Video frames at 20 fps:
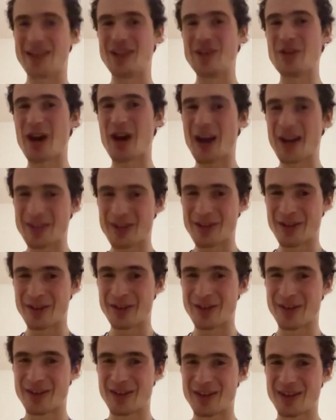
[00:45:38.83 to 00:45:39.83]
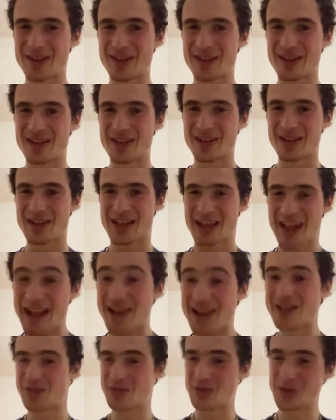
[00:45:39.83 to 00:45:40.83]
And you either
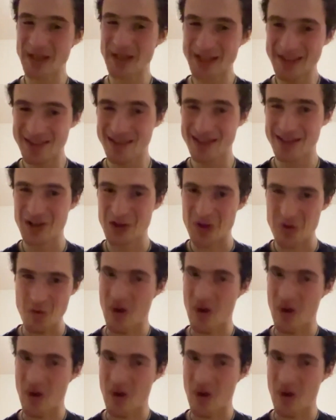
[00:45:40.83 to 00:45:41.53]
can do it